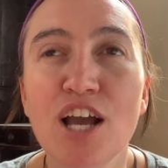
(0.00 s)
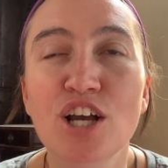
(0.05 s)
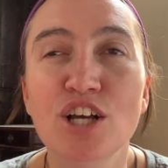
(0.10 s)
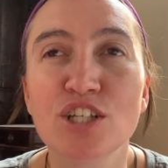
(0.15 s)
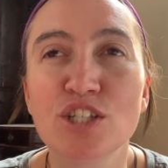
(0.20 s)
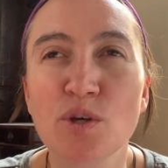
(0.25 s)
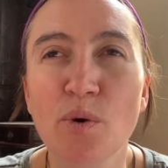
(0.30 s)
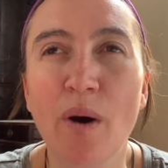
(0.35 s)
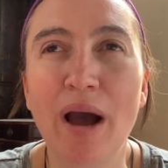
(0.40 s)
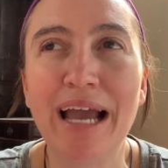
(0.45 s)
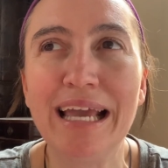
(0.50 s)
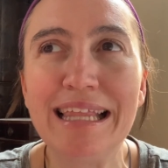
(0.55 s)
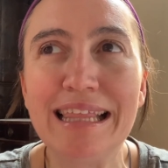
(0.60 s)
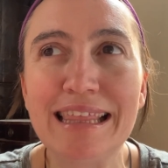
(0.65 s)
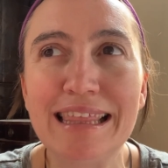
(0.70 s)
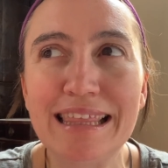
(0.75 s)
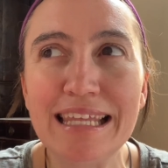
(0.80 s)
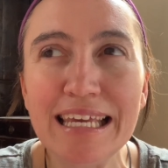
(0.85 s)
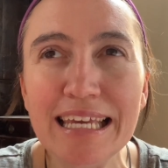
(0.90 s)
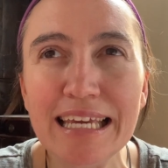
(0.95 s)
So I
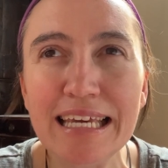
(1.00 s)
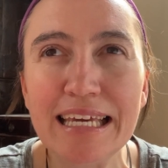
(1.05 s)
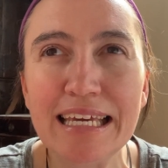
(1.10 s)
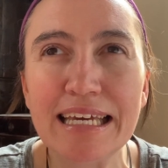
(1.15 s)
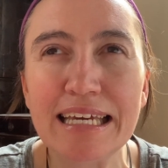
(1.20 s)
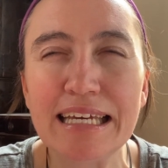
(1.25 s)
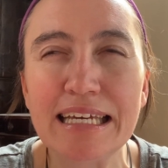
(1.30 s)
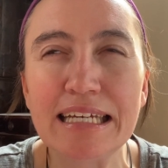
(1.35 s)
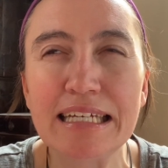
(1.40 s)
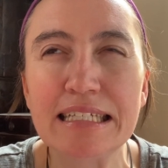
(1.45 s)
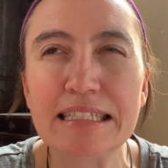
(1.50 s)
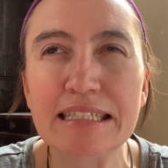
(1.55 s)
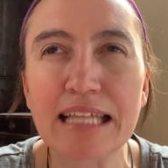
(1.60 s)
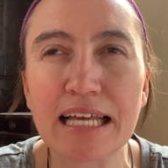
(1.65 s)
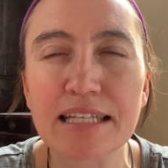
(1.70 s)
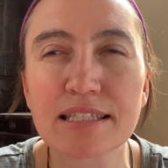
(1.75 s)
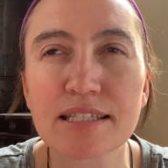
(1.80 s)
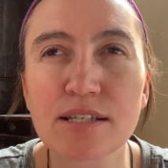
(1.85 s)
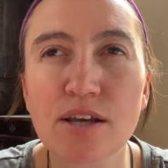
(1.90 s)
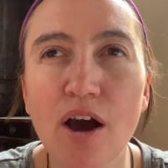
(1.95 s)
think
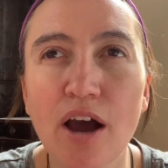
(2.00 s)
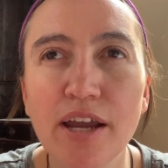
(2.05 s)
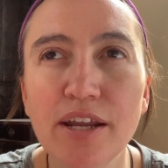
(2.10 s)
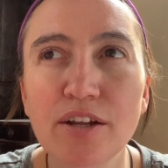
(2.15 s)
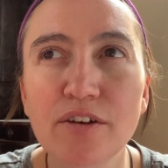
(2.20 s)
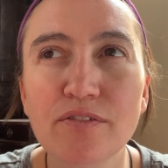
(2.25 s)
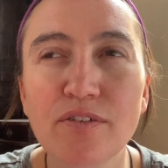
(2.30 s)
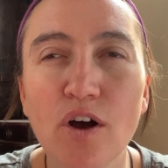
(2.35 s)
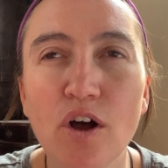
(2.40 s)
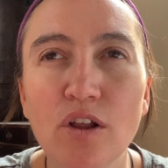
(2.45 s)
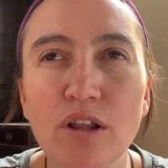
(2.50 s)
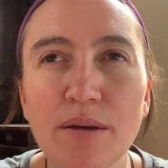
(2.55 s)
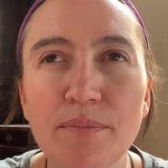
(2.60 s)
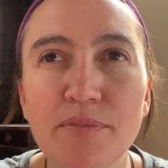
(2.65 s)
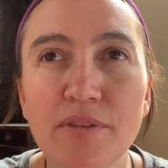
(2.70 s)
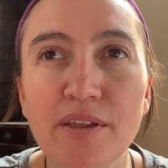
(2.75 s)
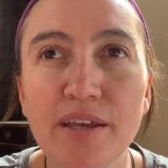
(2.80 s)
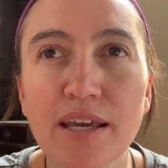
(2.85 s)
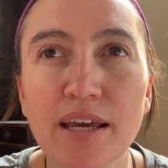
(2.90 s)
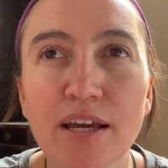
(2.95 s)
that's kind of all I'm
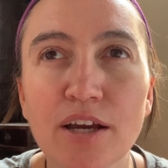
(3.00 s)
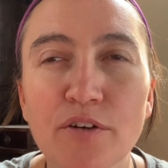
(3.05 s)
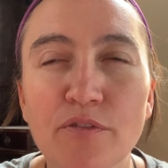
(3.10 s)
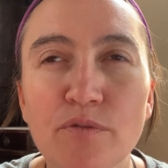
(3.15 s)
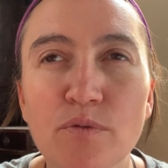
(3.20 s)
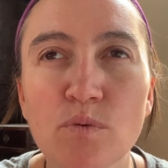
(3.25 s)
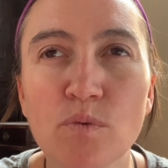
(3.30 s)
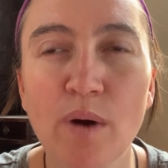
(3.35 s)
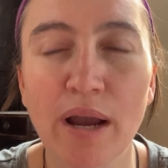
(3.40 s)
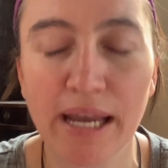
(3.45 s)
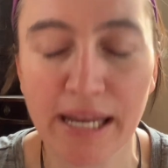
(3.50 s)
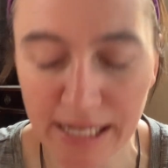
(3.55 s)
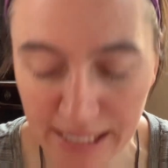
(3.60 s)
thinking of right